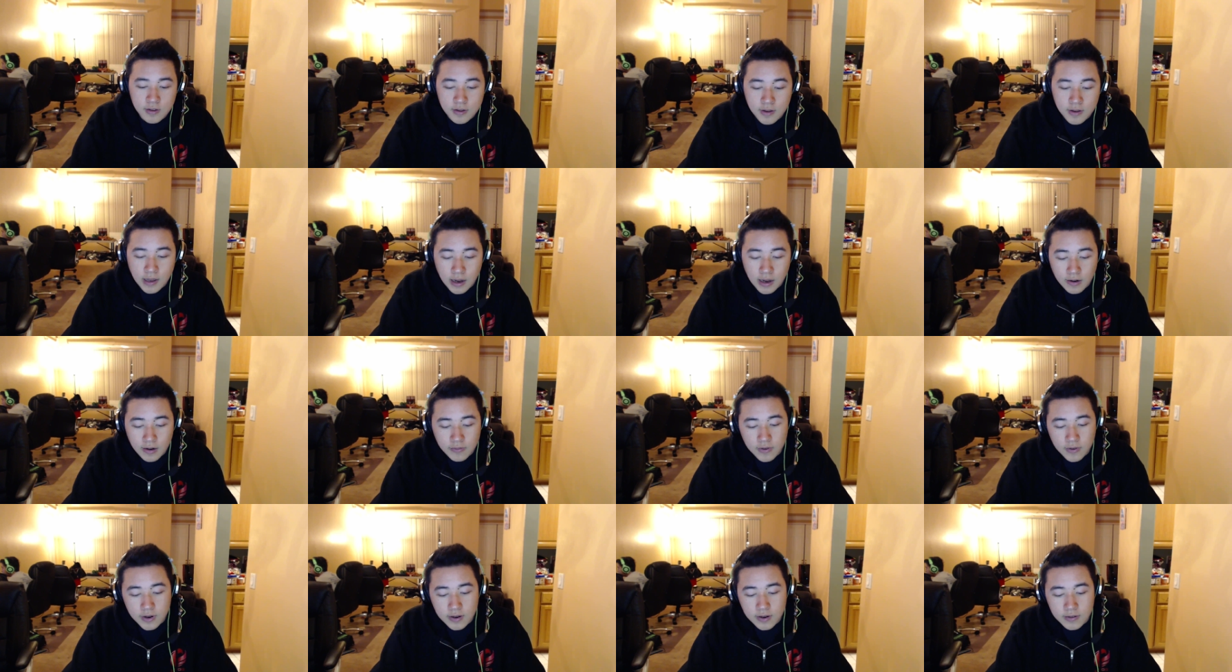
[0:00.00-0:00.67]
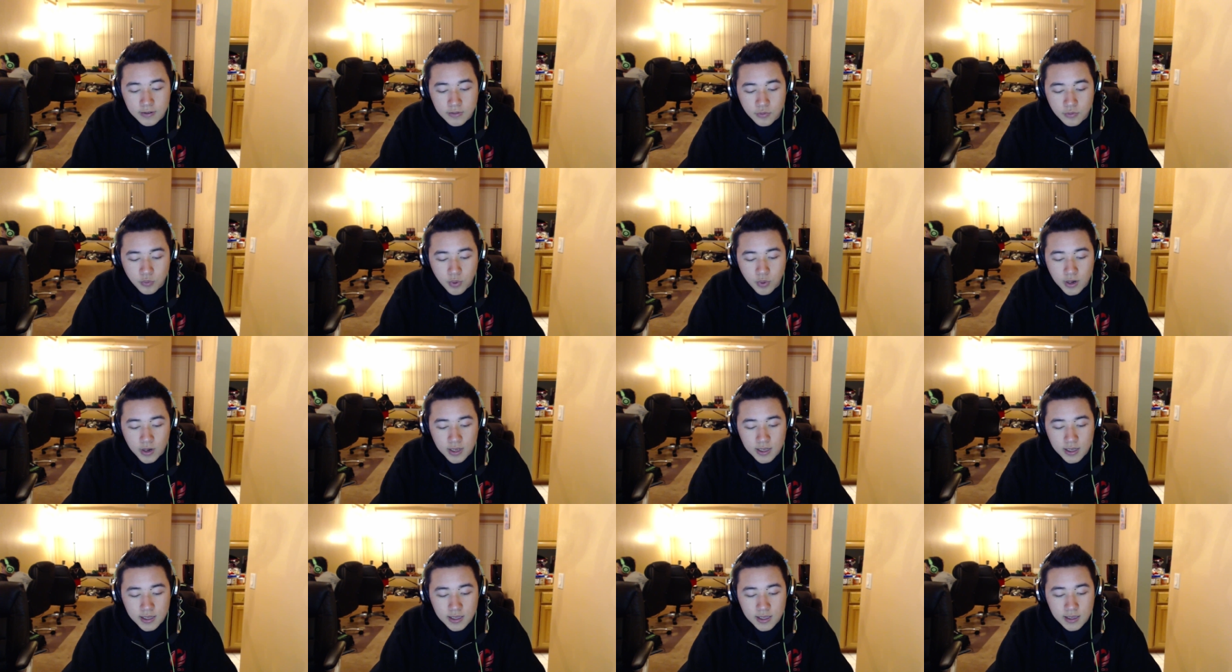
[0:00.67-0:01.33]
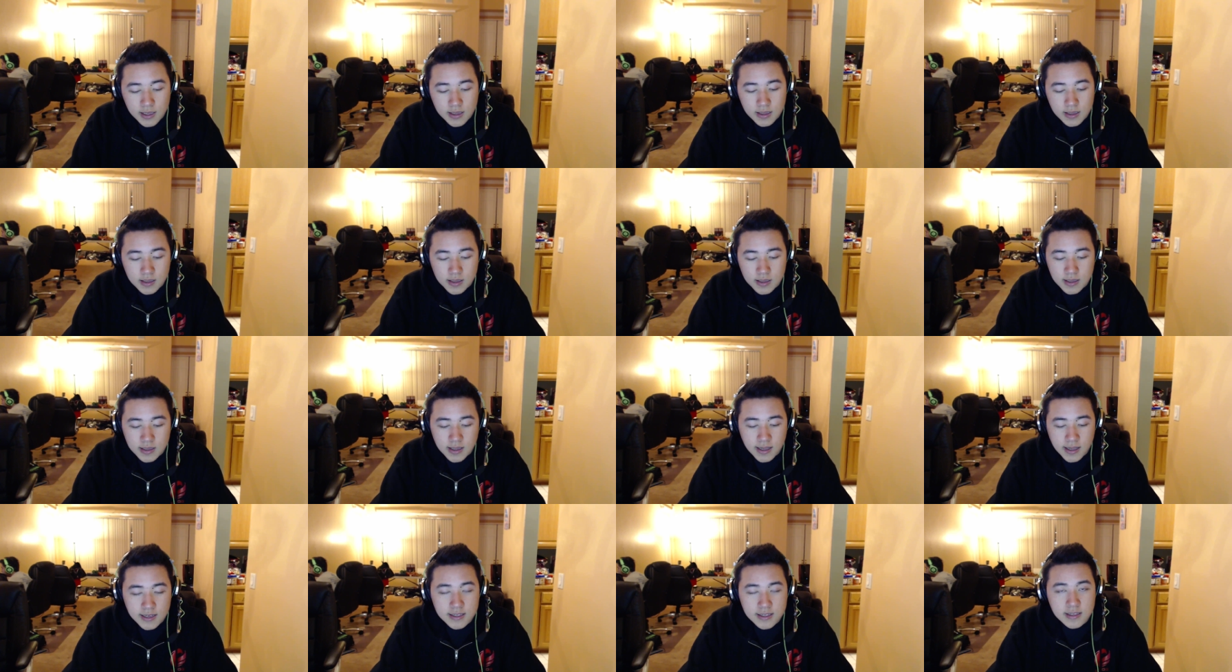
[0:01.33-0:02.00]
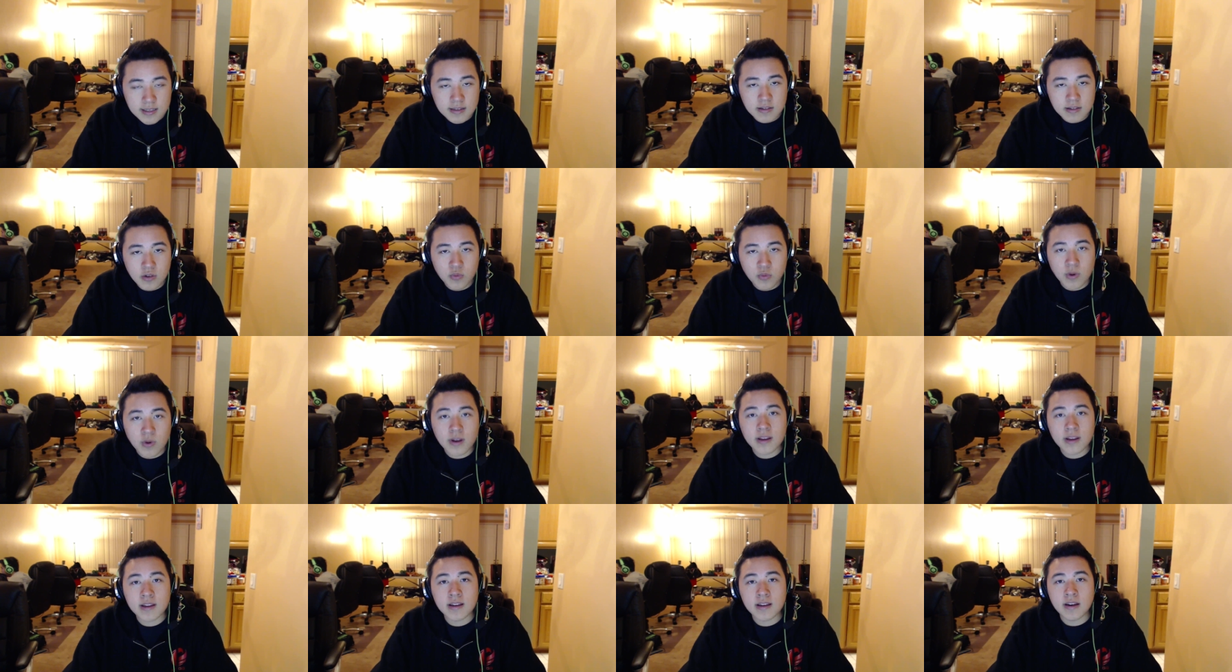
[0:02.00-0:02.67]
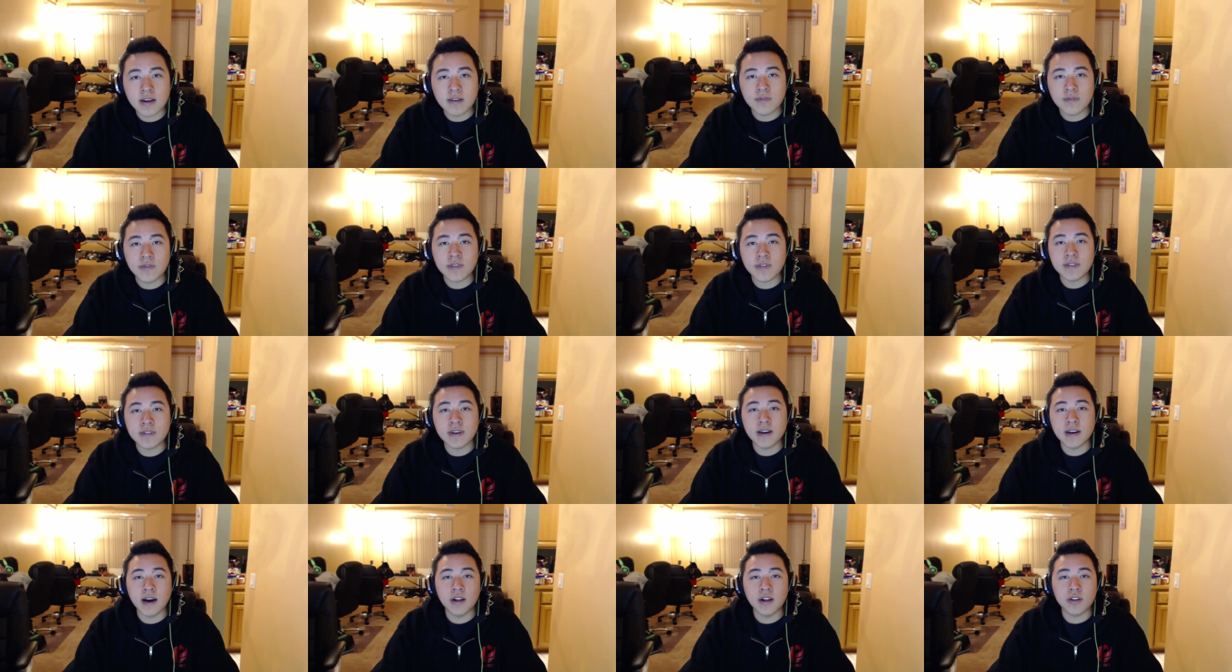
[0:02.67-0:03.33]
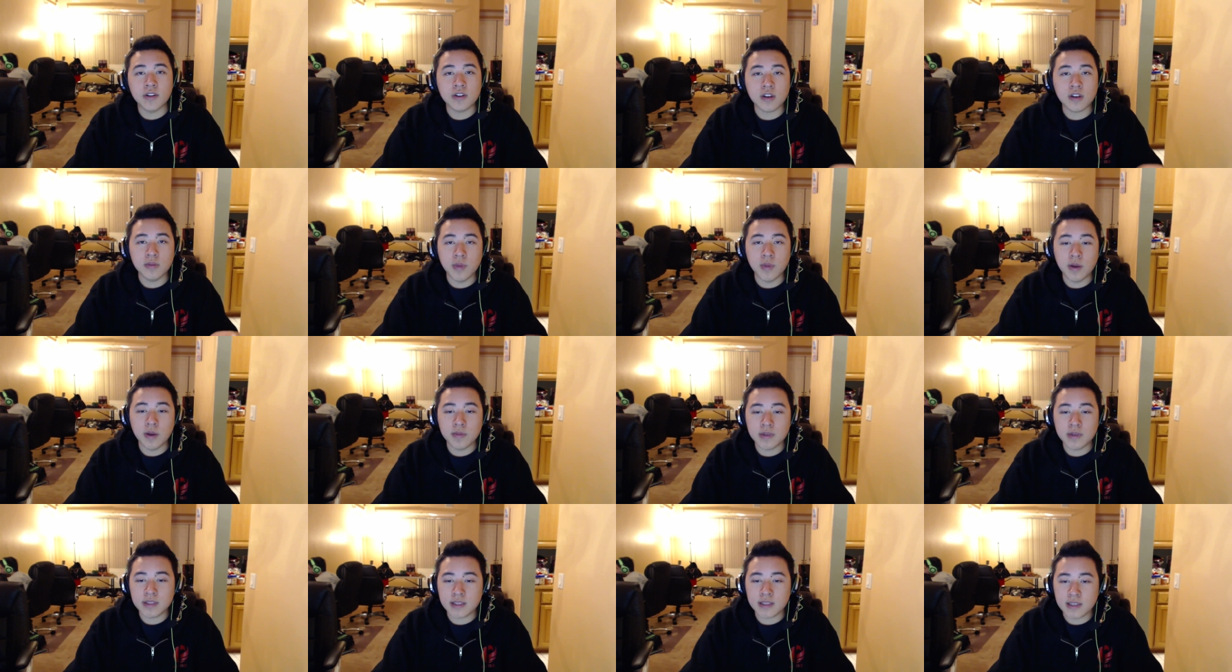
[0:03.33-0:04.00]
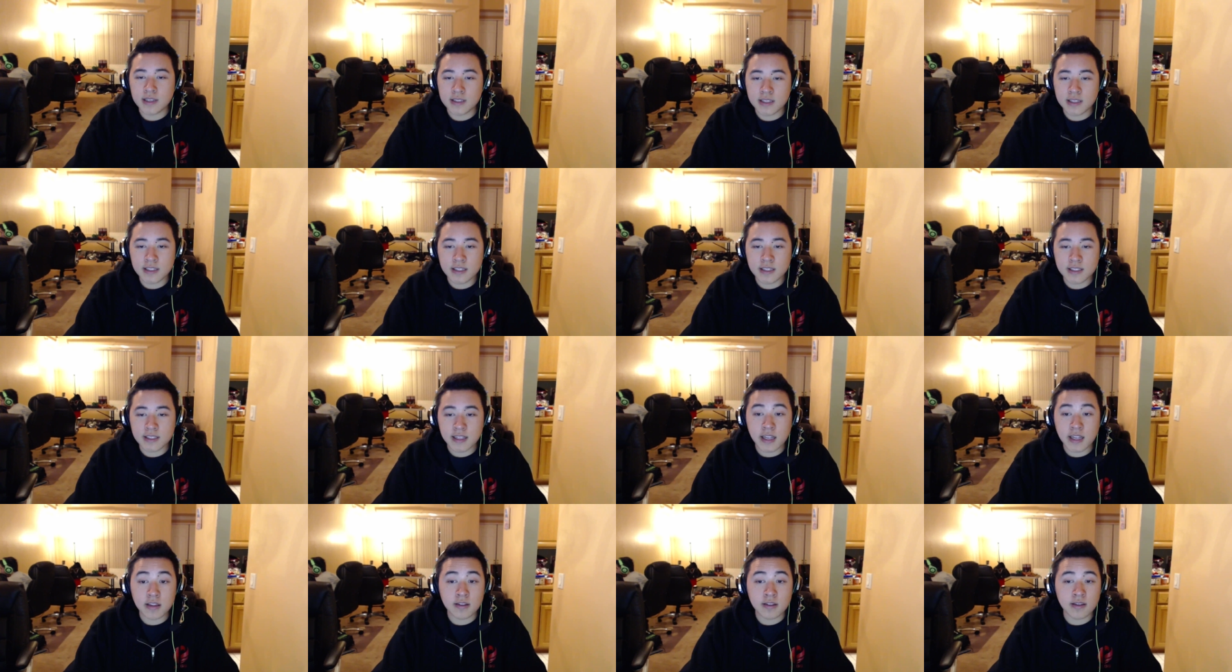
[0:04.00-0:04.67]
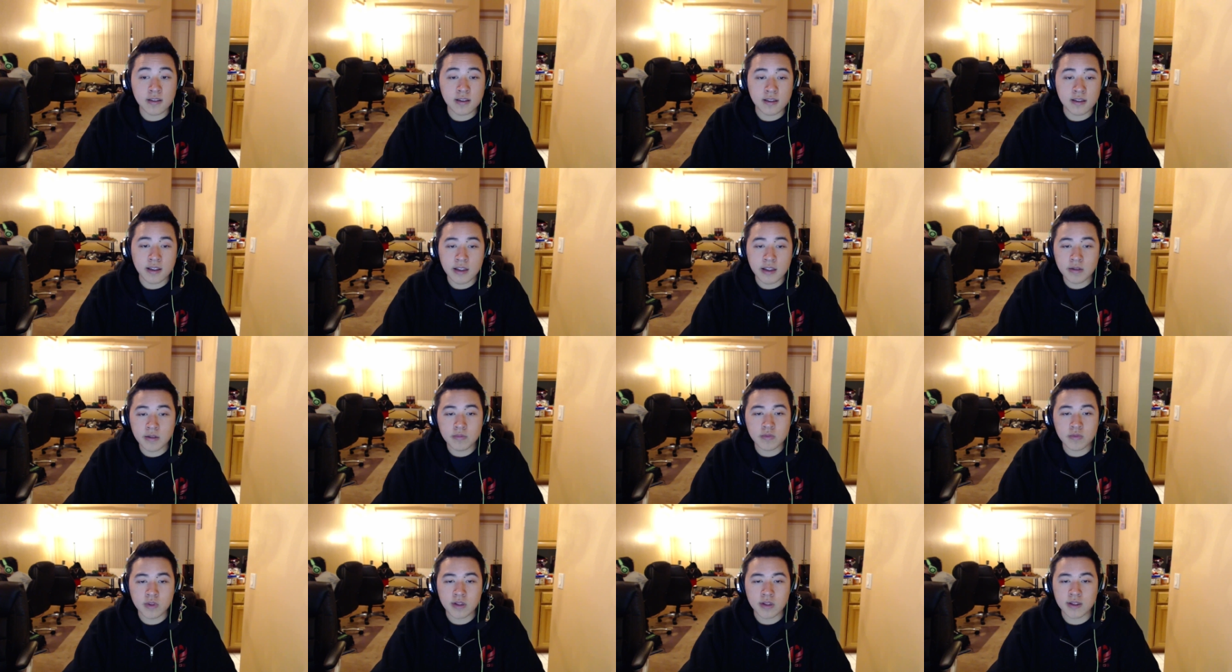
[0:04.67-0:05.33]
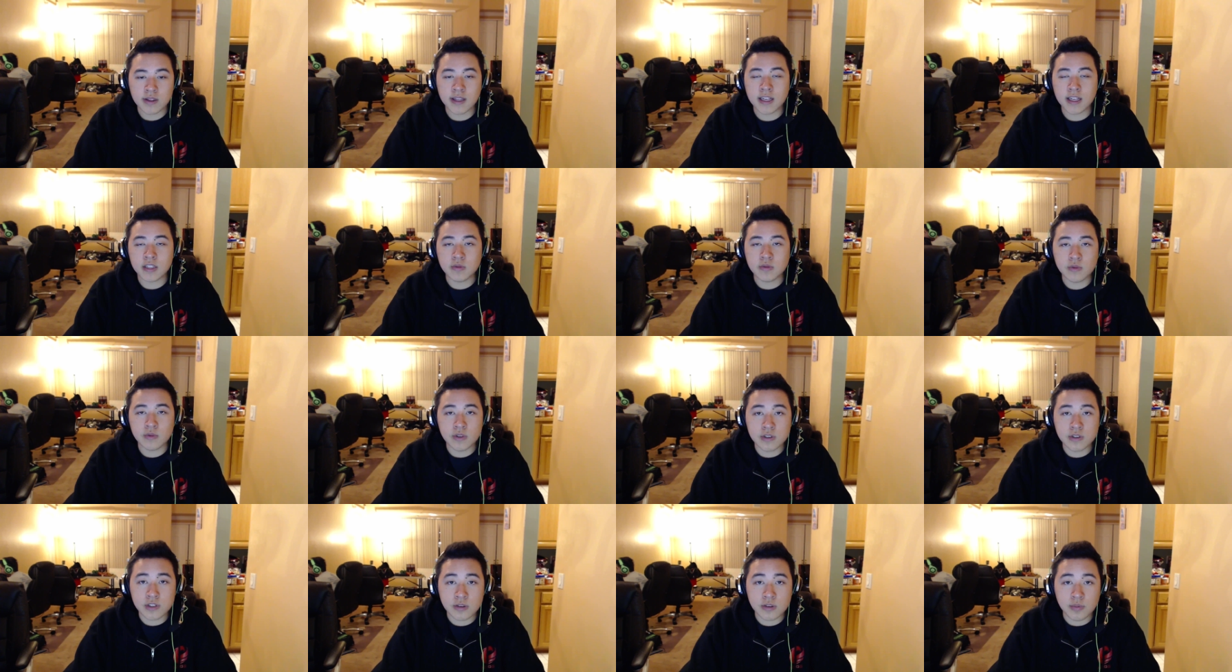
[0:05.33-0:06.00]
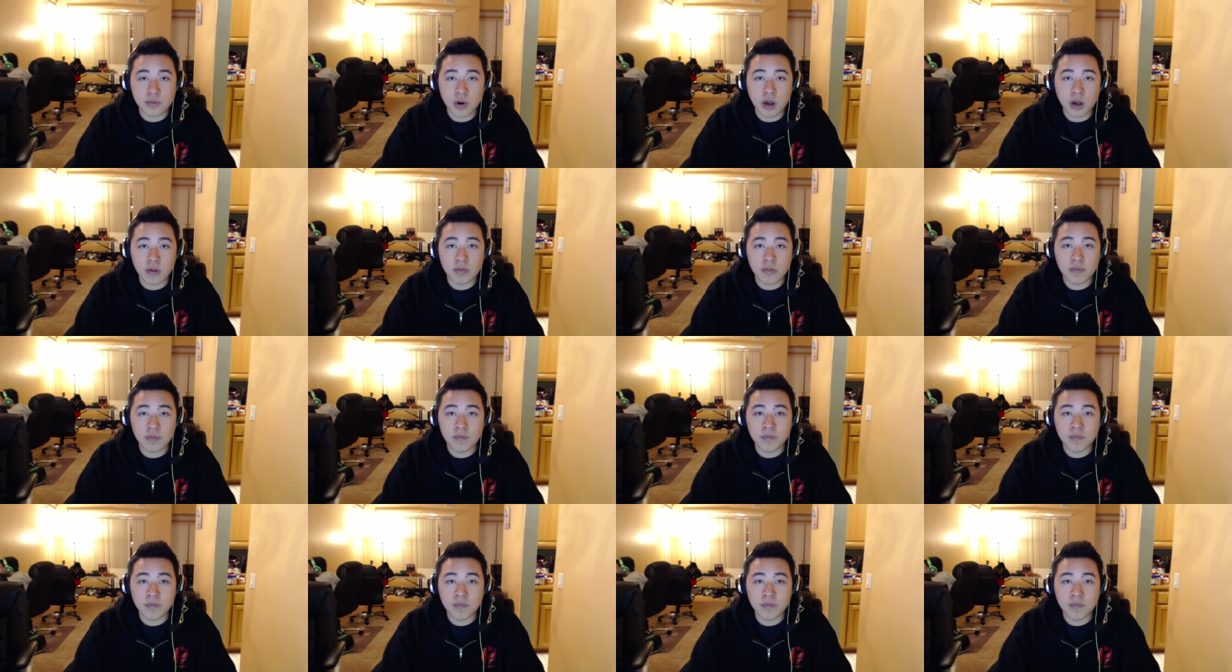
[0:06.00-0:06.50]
However, when it gets in the way of other commitments, such as that to the team, that's when there's a problem.